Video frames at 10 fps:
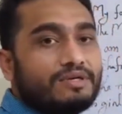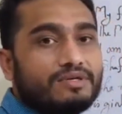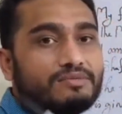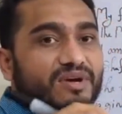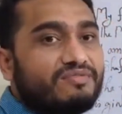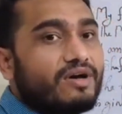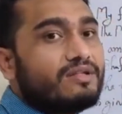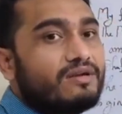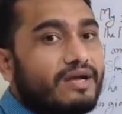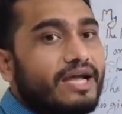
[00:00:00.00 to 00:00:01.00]
because my
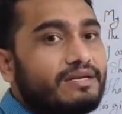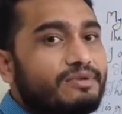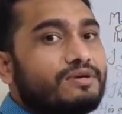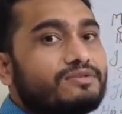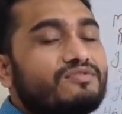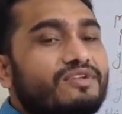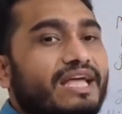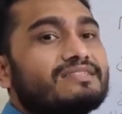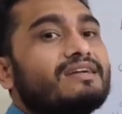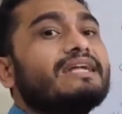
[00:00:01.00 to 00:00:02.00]
father died because of
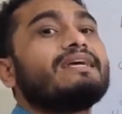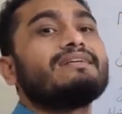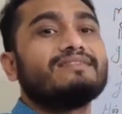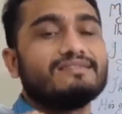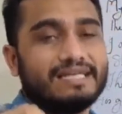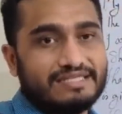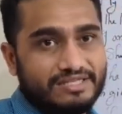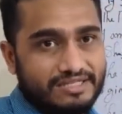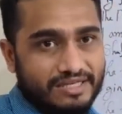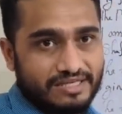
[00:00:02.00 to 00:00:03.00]
cancer, and cancer
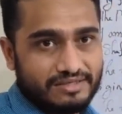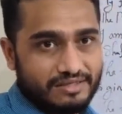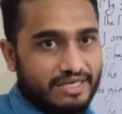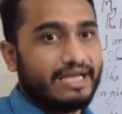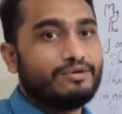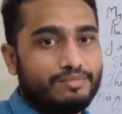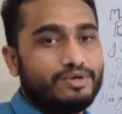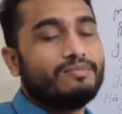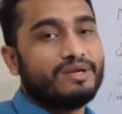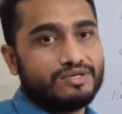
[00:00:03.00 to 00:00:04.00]
is disease. And I hope
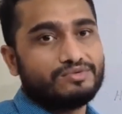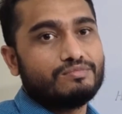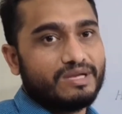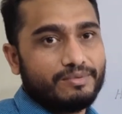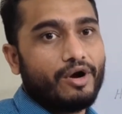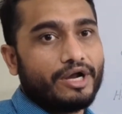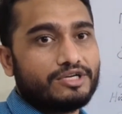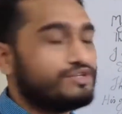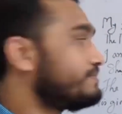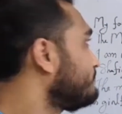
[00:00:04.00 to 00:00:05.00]
you have understood my
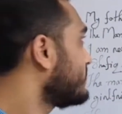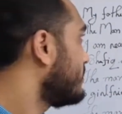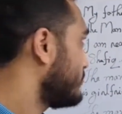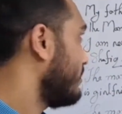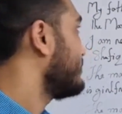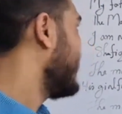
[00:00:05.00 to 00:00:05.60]
point. So